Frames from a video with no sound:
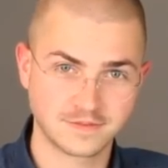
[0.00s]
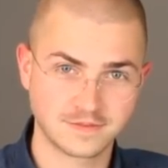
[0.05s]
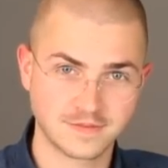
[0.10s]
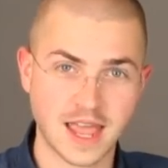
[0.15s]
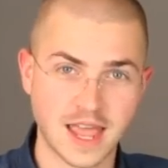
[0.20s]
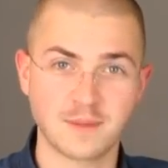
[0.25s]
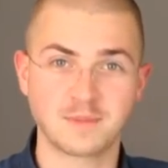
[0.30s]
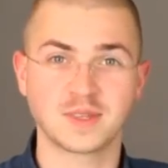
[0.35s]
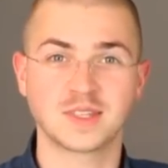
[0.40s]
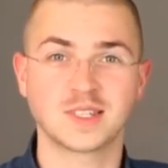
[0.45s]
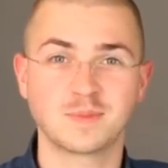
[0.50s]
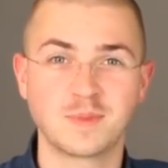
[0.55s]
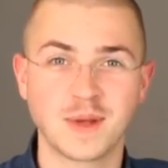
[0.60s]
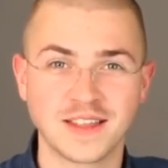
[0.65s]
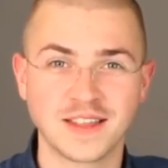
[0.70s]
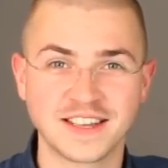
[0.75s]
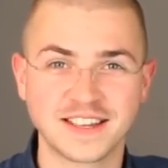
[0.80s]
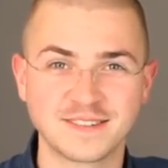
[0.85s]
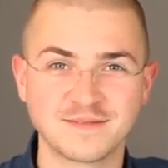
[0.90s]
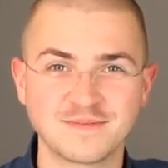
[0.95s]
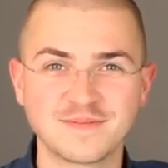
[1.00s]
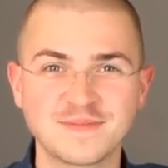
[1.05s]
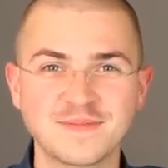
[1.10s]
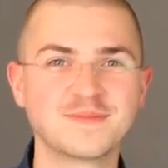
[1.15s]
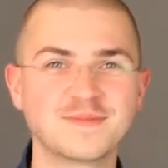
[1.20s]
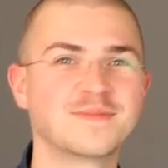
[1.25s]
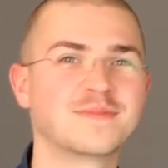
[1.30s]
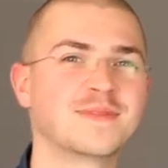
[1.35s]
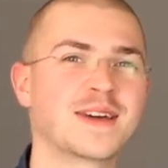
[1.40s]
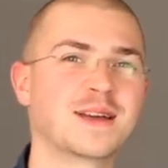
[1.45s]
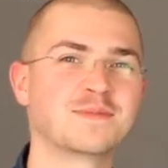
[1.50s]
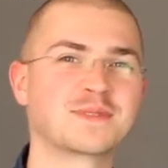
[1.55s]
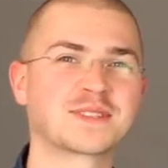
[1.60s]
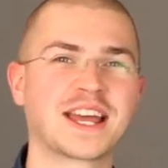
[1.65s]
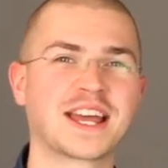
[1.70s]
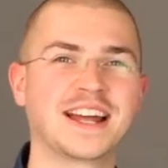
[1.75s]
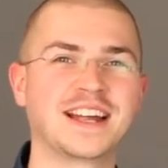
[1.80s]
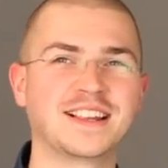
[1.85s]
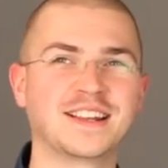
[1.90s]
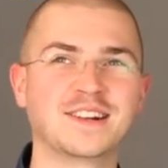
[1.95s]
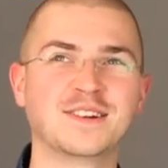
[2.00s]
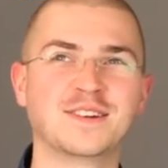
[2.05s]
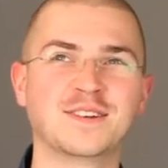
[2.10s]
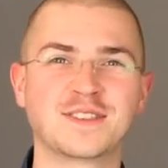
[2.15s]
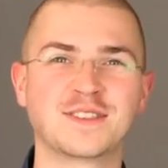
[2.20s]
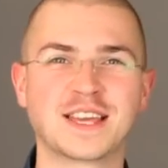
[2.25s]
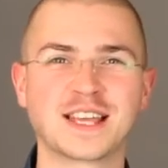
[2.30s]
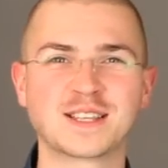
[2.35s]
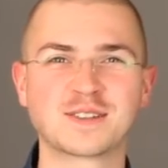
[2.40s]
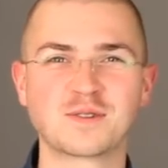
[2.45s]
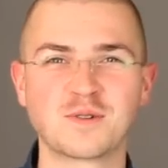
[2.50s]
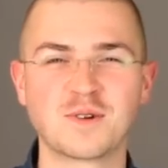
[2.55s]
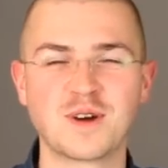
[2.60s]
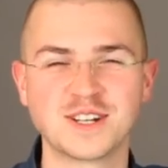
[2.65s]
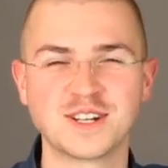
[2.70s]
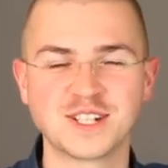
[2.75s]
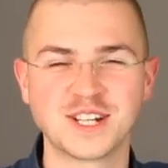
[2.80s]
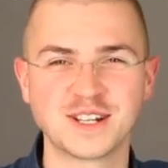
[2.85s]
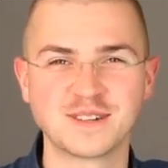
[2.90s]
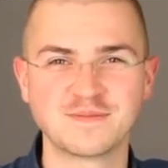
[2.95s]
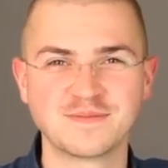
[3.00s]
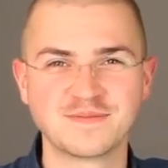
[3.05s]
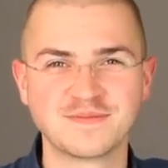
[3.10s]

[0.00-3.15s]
Happy spelling. I'm Skylar. Thanks for watching.